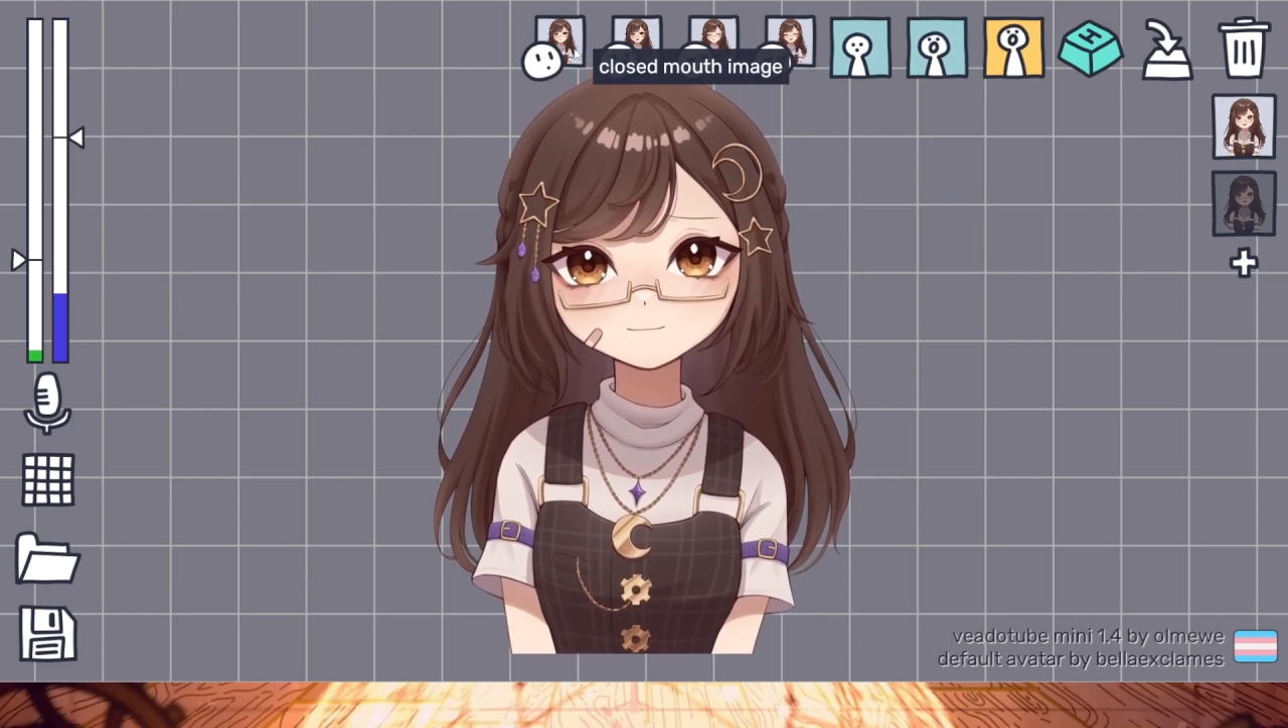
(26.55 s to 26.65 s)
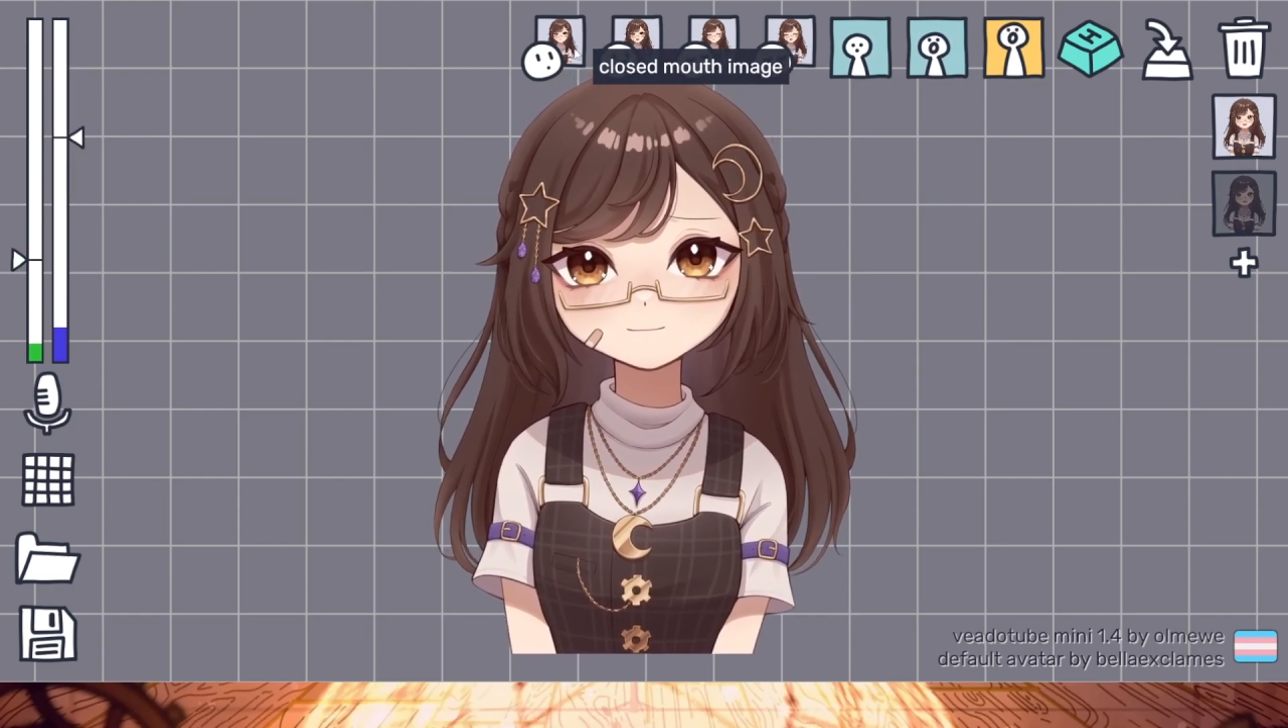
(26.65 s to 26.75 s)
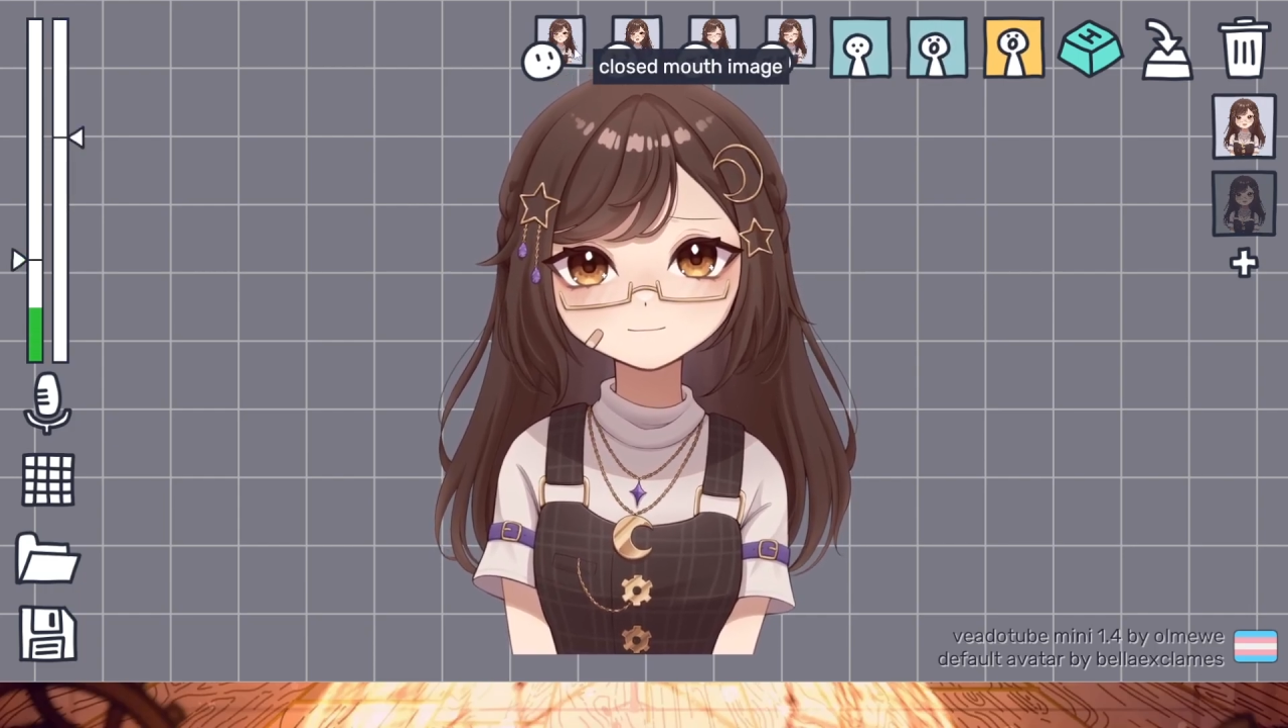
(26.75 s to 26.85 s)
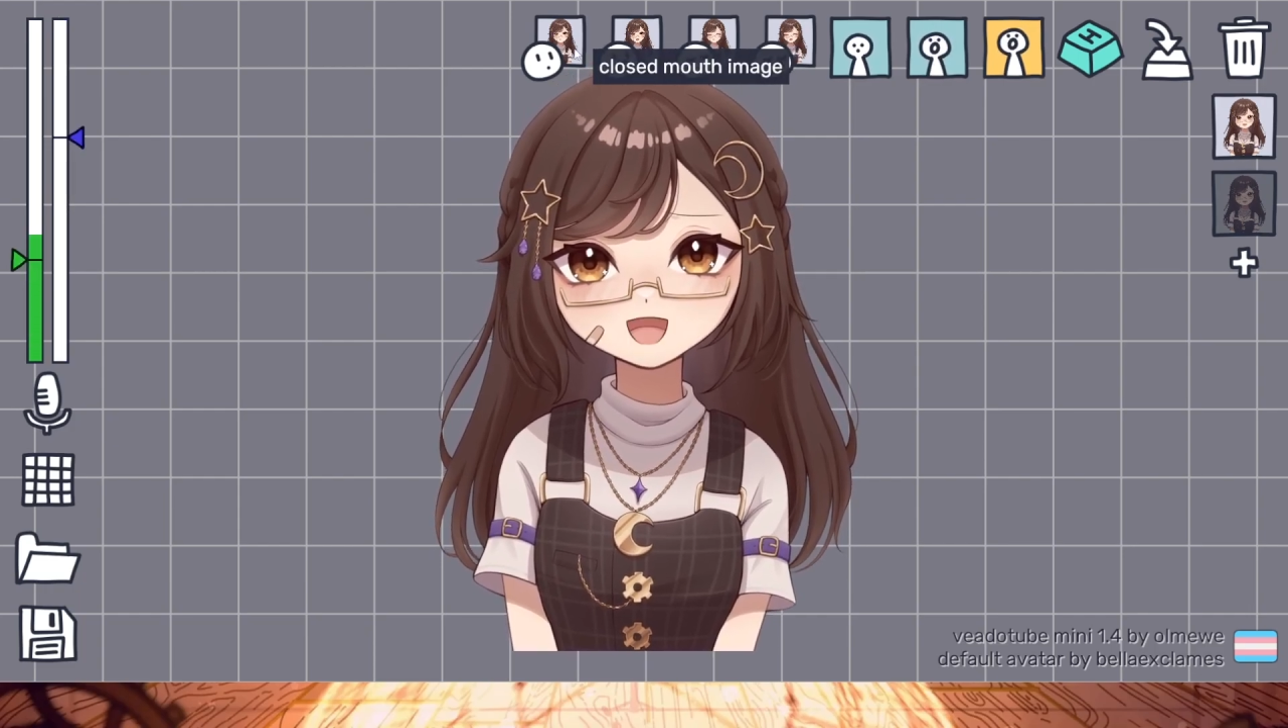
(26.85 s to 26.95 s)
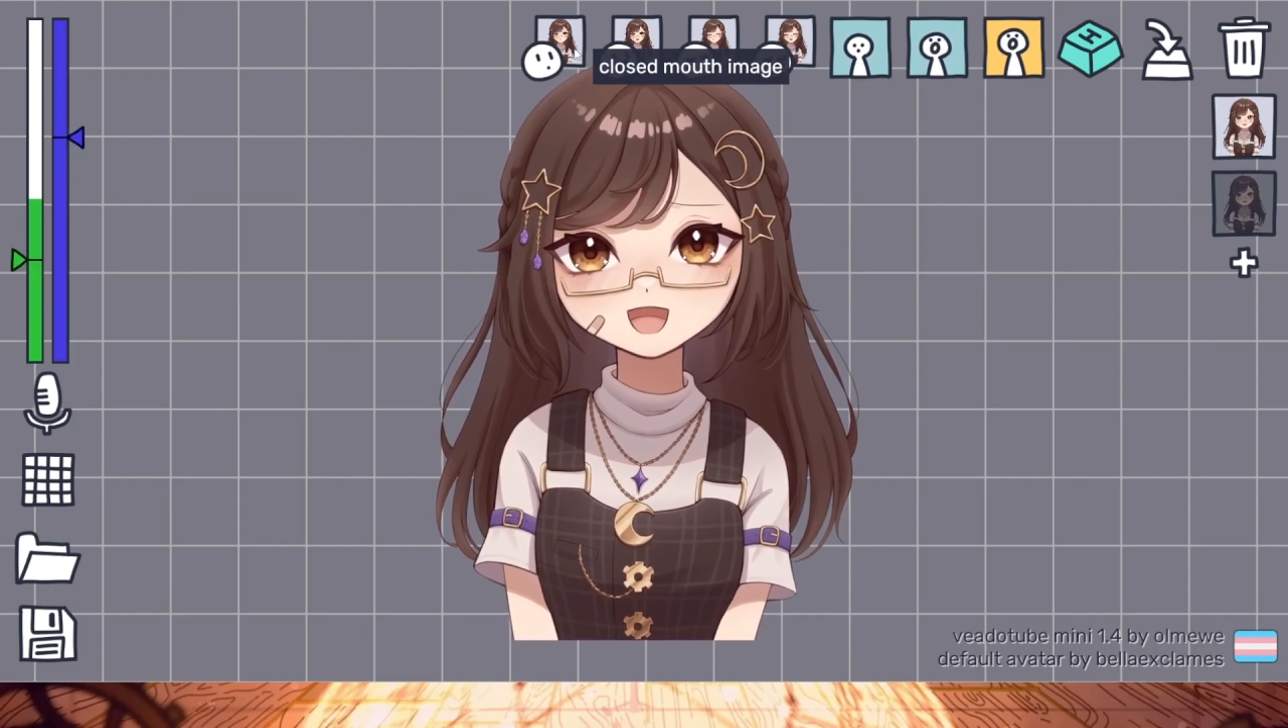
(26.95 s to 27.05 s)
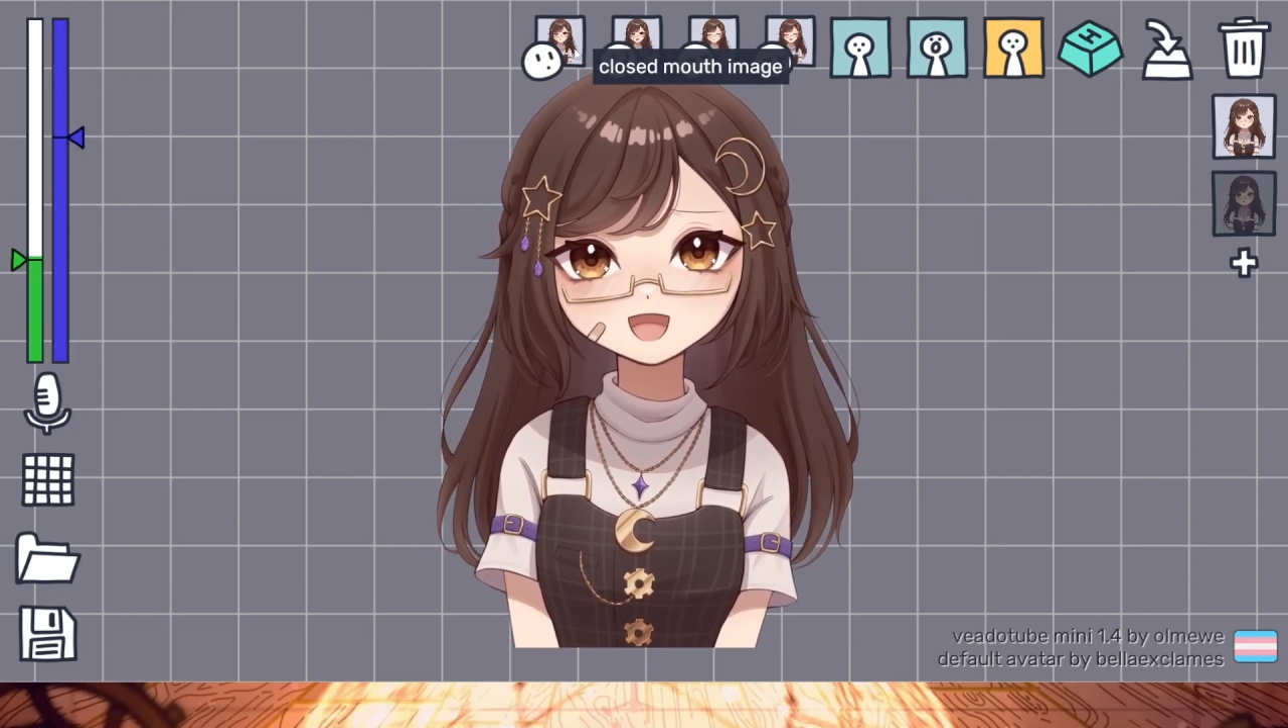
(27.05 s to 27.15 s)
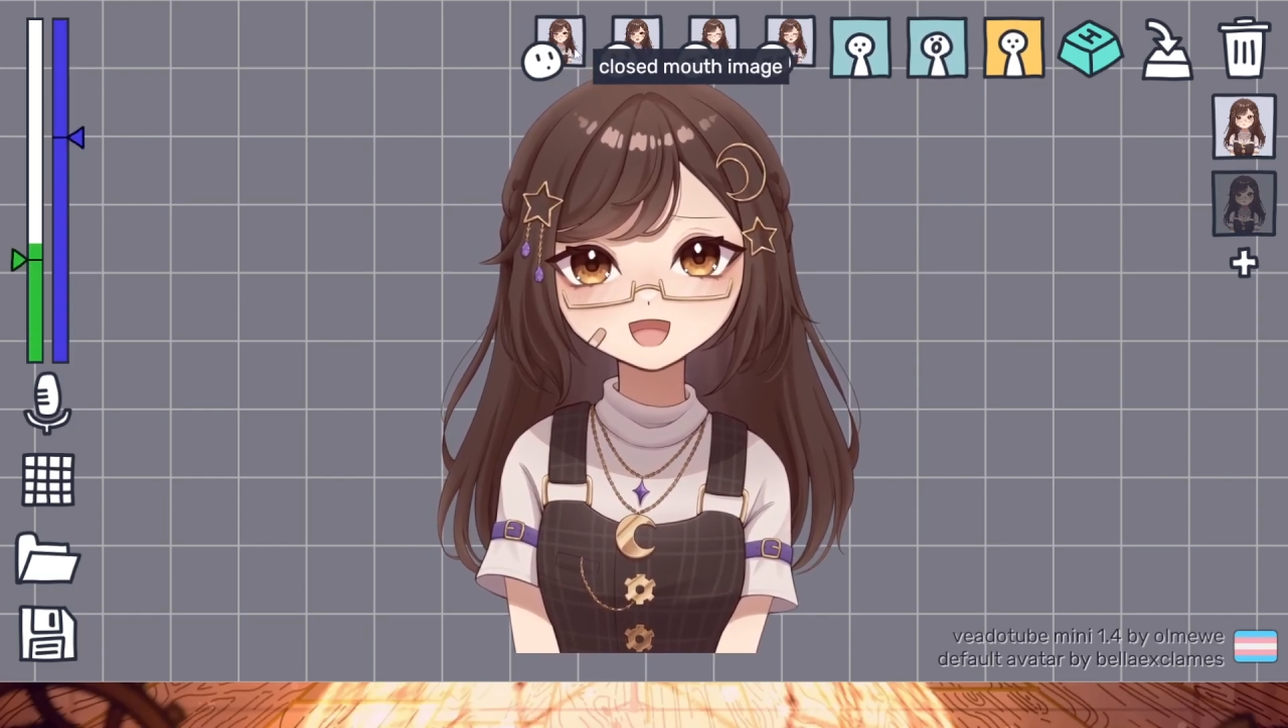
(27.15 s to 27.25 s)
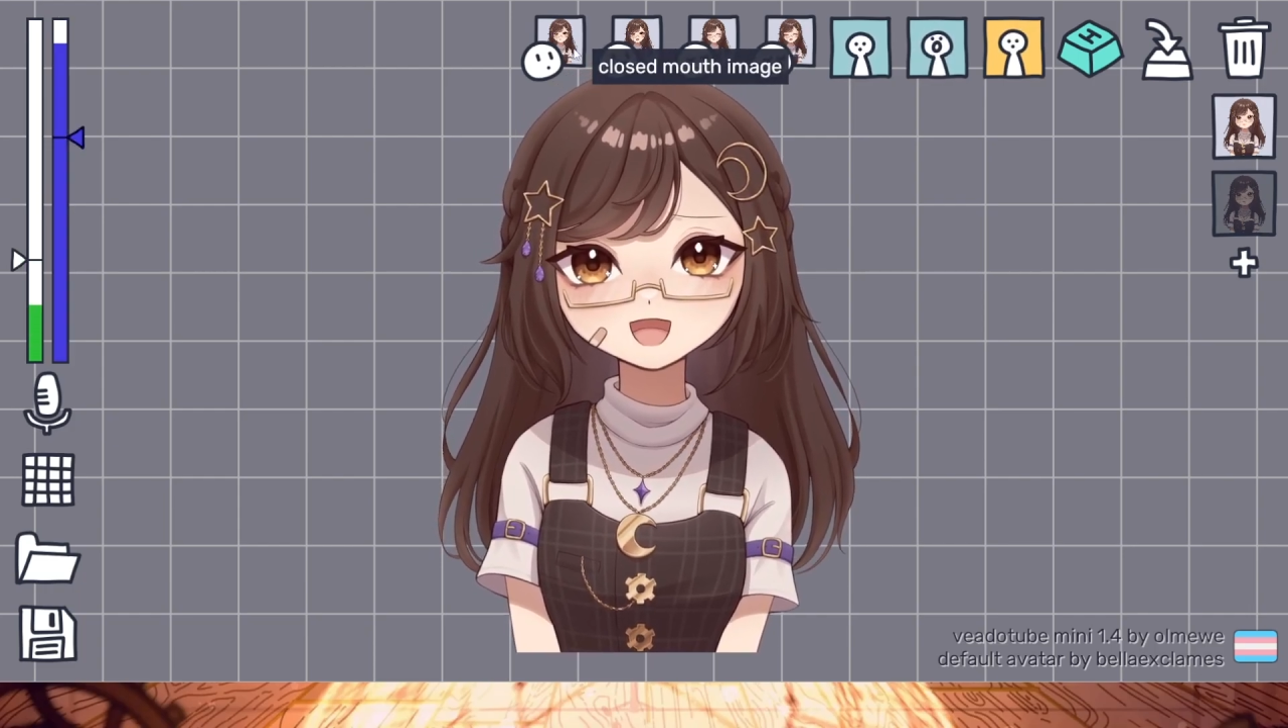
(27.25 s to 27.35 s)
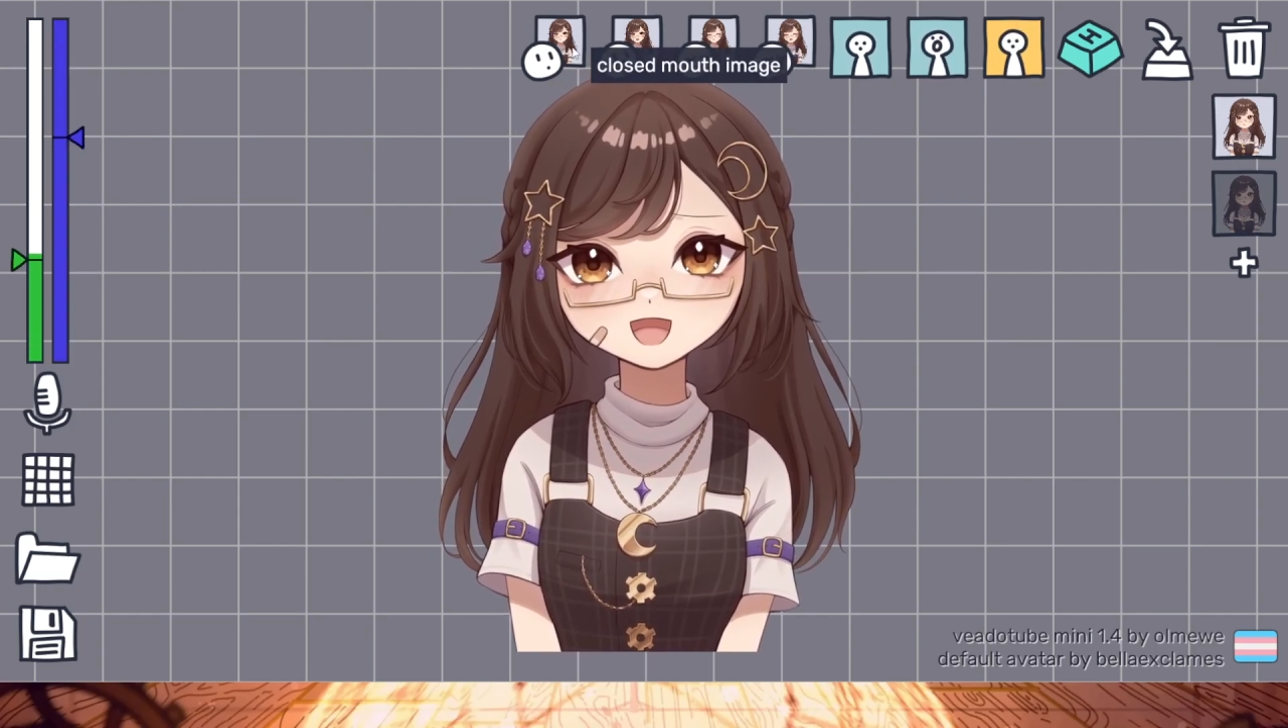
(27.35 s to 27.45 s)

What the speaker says: closed